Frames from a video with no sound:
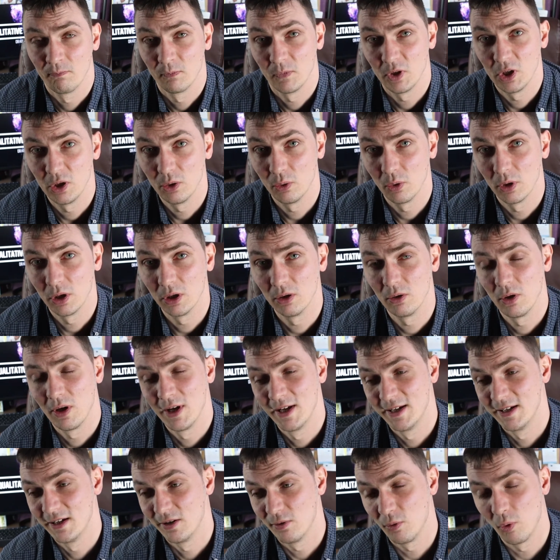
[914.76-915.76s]
you will
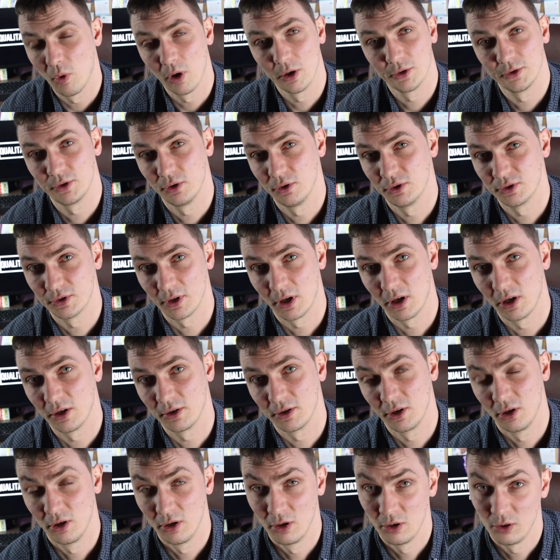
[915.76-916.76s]
want to
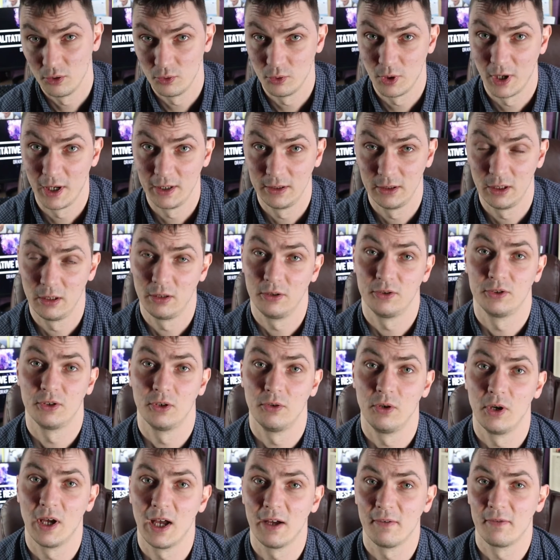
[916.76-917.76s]
start writing
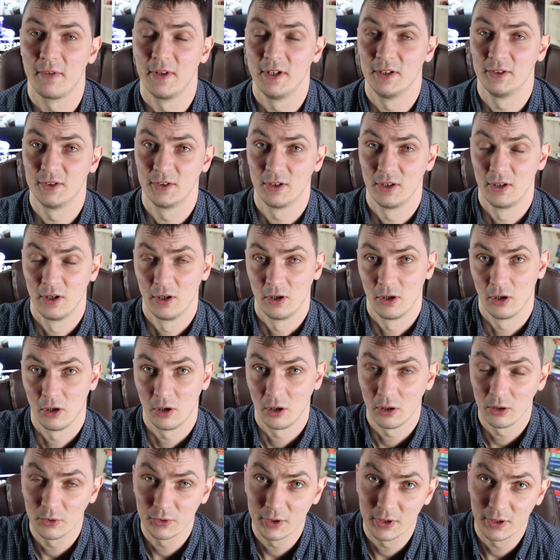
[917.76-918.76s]
so you have this
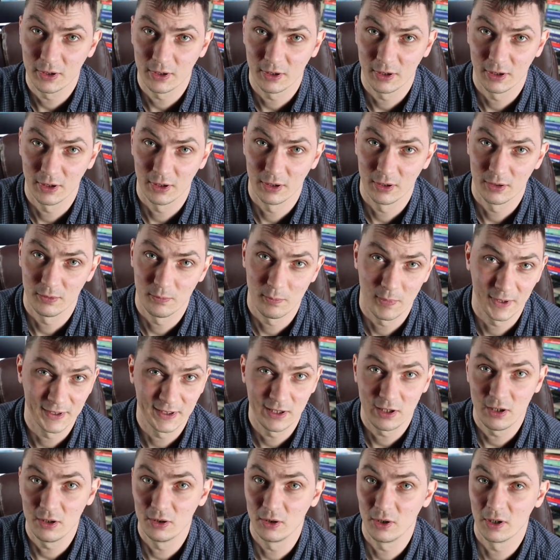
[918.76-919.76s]
all the uh,
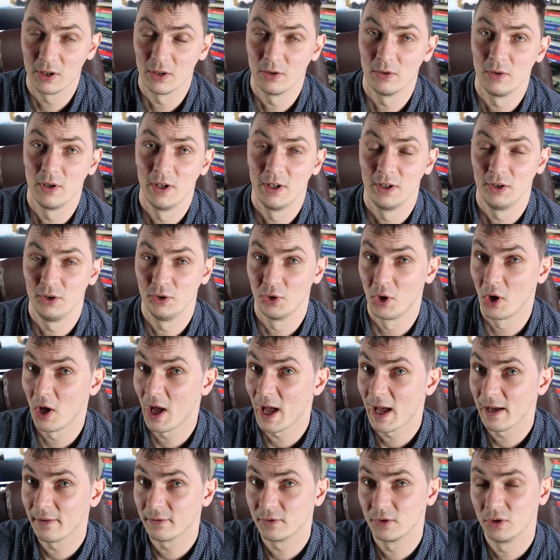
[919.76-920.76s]
material you don't
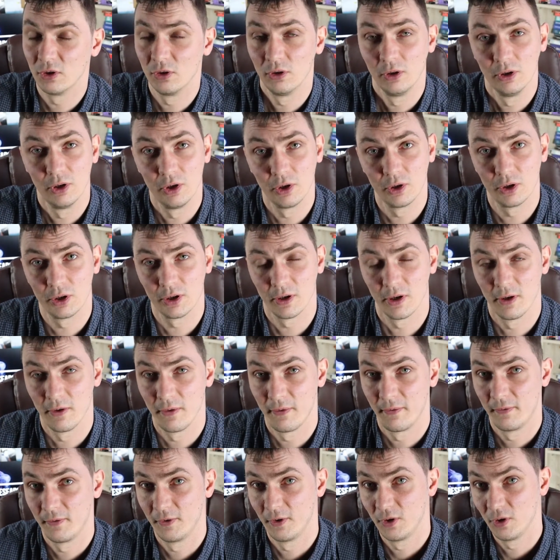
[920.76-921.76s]
have to look uh,
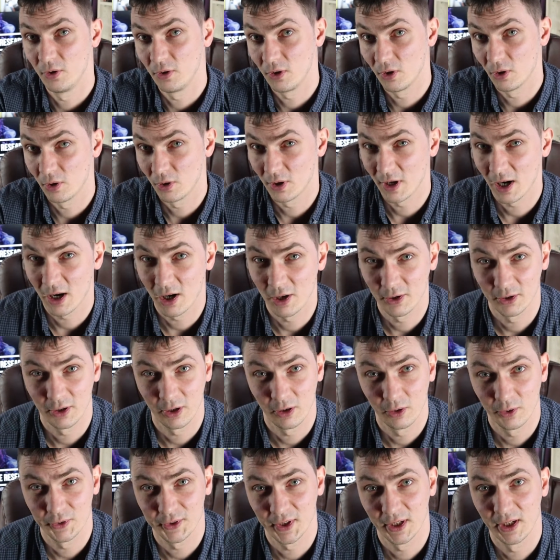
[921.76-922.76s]
through your
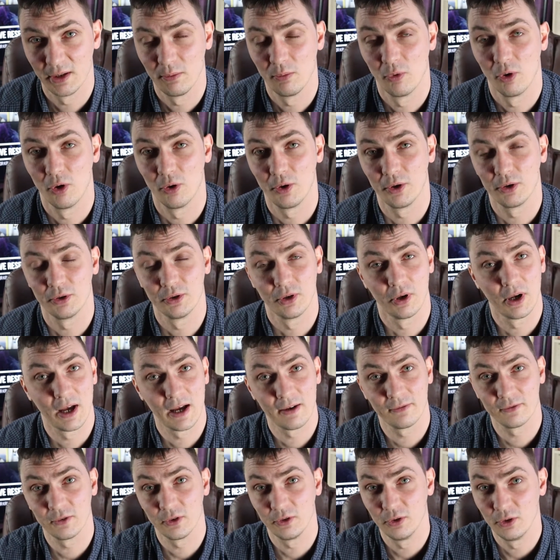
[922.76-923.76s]
articles anymore you don't
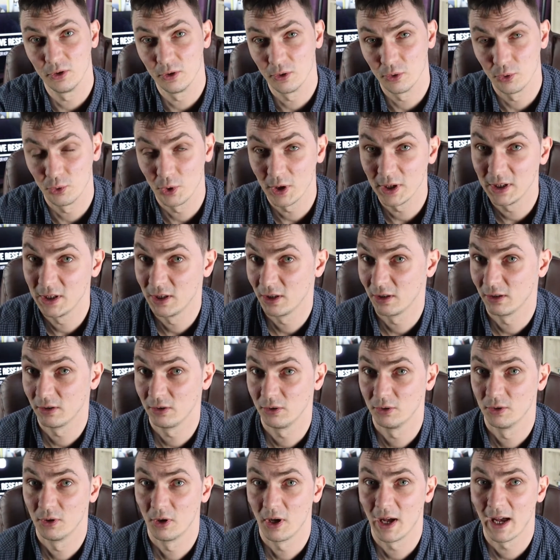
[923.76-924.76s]
have to do reading
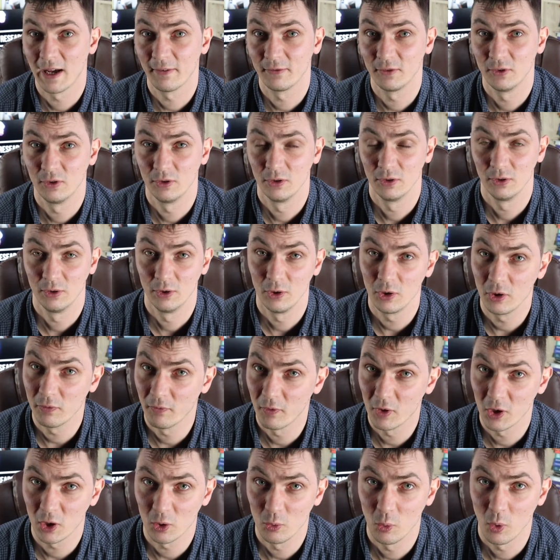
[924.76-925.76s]
you don't have to look
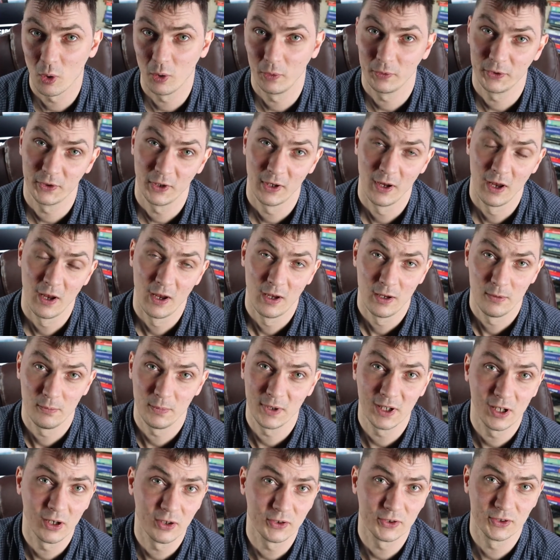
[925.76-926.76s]
for quotes
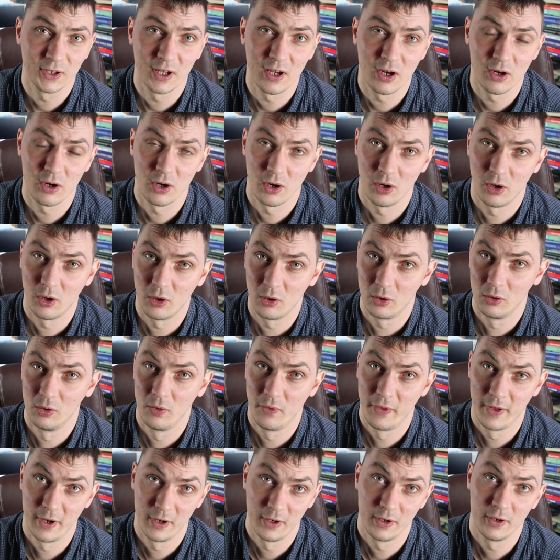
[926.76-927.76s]
because they are
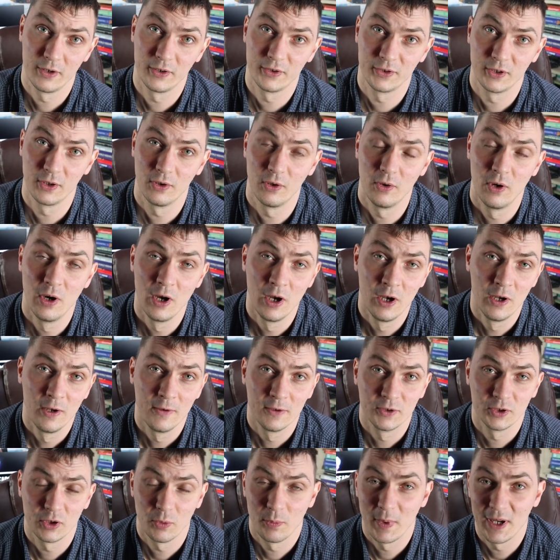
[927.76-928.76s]
all there. So,
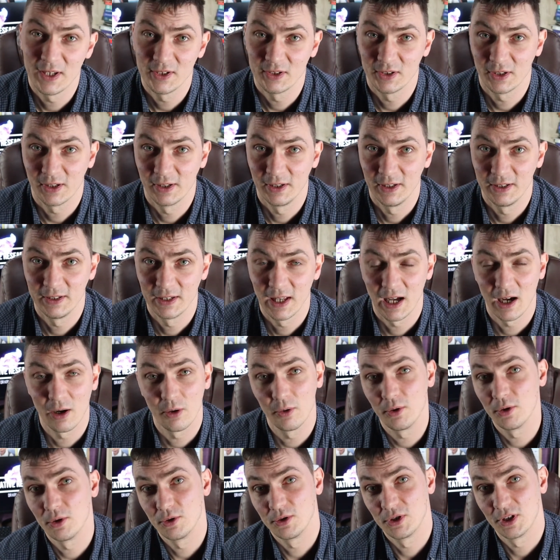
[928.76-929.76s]
so basically
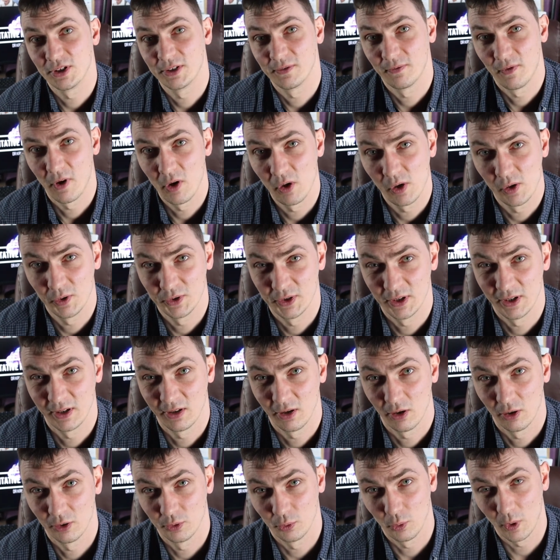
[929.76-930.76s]
now you're just
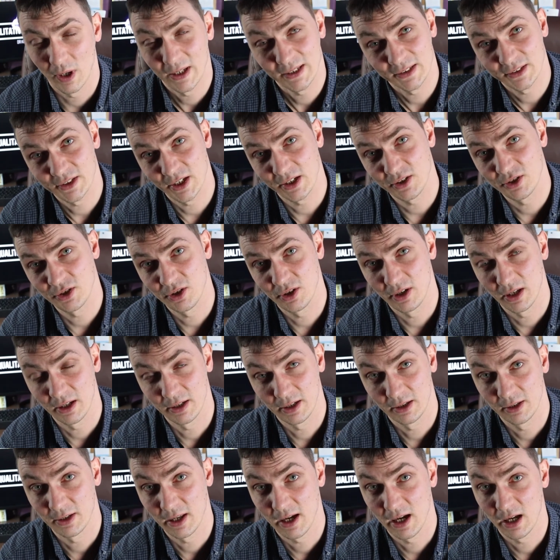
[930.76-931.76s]
focusing on one section
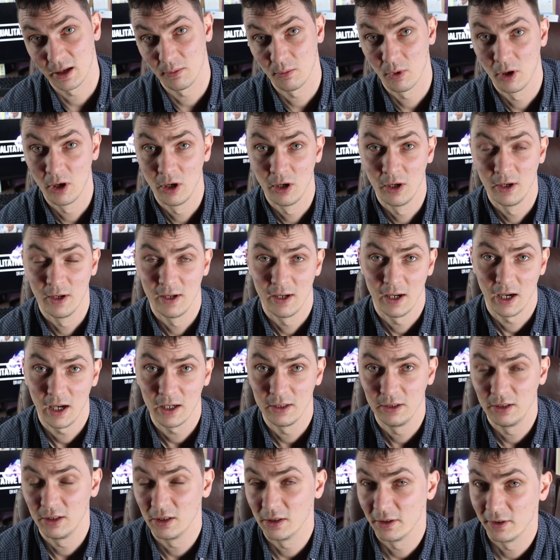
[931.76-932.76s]
at a time.
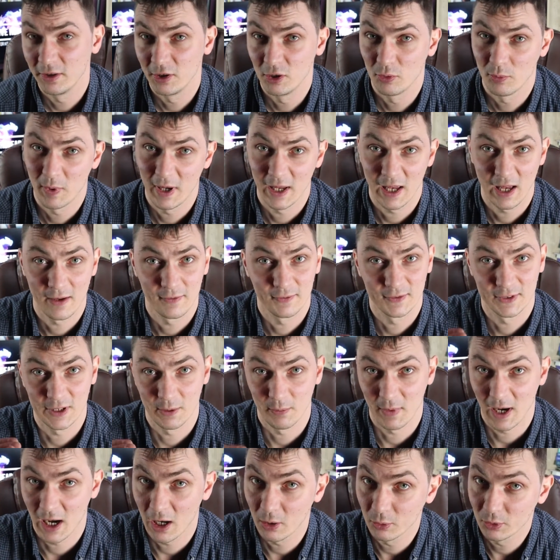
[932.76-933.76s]
Ideally you may have
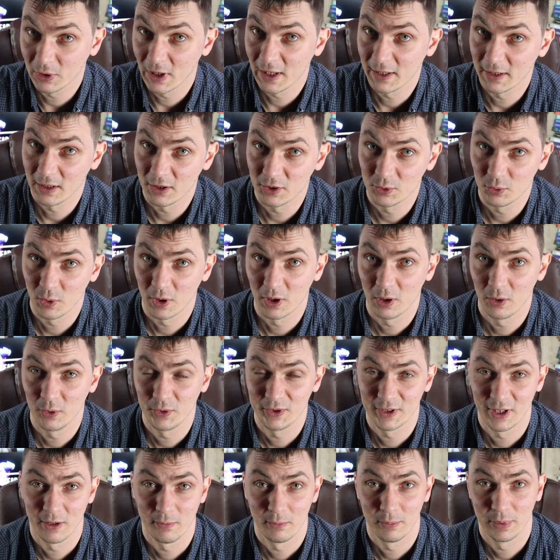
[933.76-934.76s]
some outline as well,
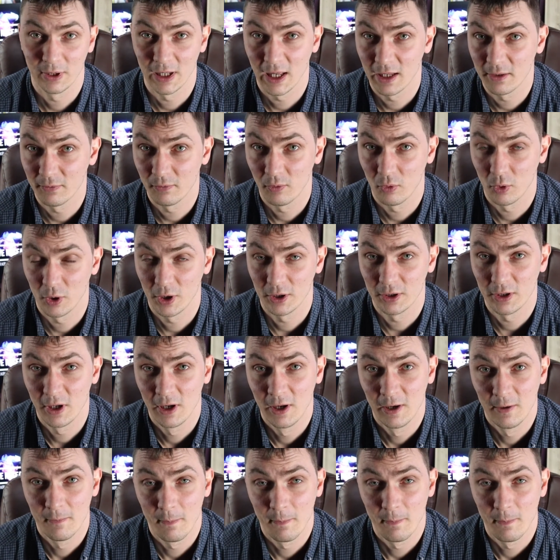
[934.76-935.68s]
some plan for it,